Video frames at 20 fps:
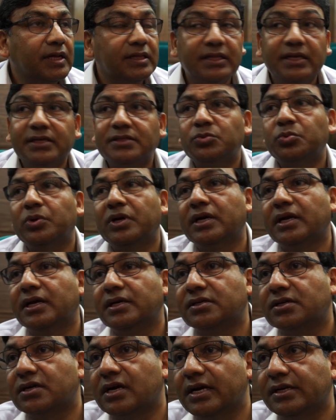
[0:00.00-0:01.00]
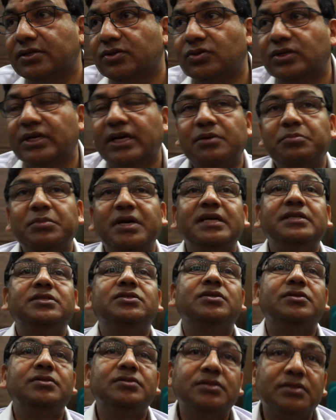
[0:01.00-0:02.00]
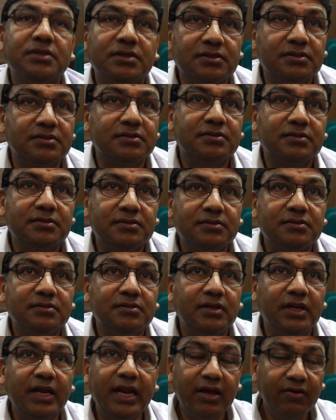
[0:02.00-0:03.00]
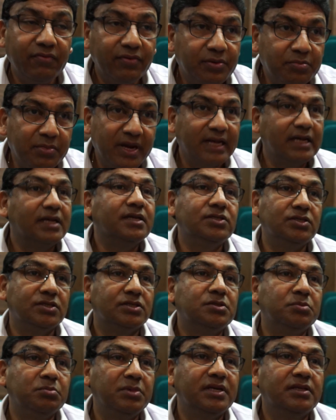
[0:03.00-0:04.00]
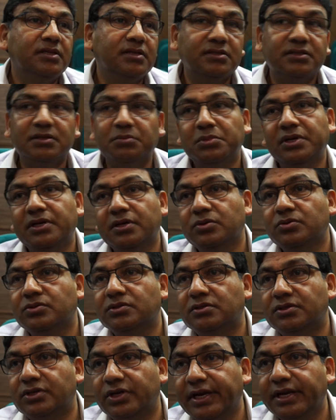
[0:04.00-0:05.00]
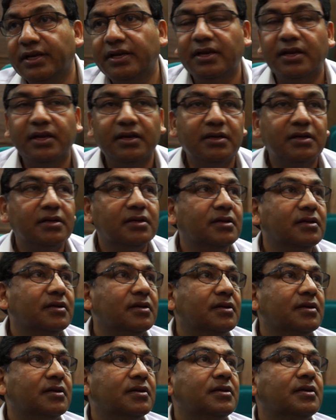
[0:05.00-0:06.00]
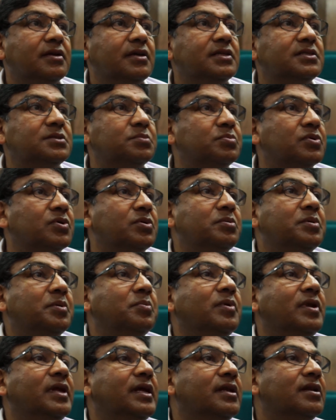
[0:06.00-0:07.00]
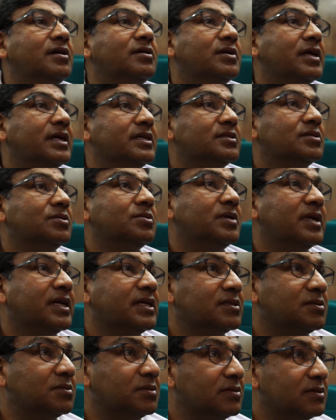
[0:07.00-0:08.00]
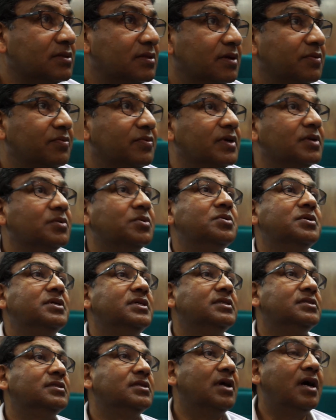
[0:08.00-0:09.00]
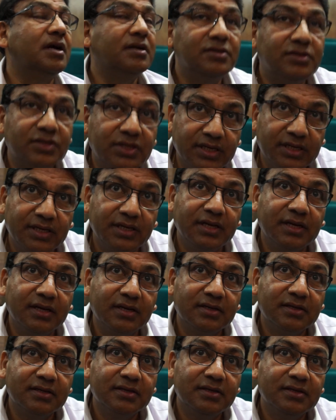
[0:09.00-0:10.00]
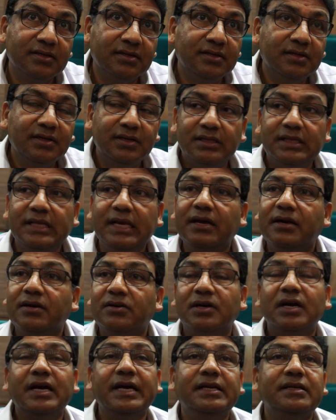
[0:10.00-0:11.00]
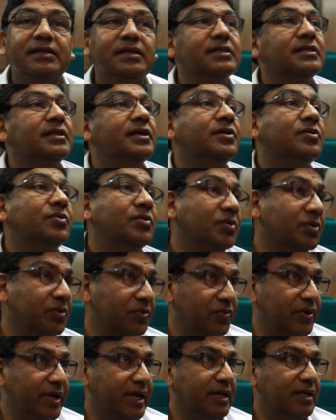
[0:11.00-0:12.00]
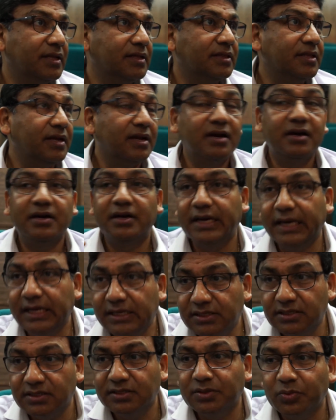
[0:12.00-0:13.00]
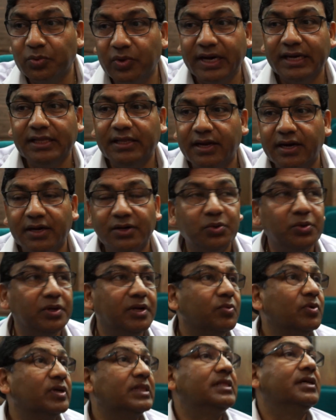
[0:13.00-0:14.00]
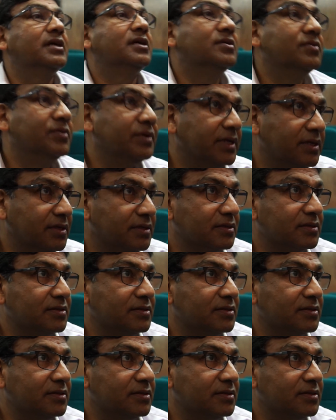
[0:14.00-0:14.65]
That's what I try to tell my children. Never make a judgment that somebody who is drinking is probably not as good as the one who is not drinking. They are right in their own way. There are reasons why they are doing what they are doing.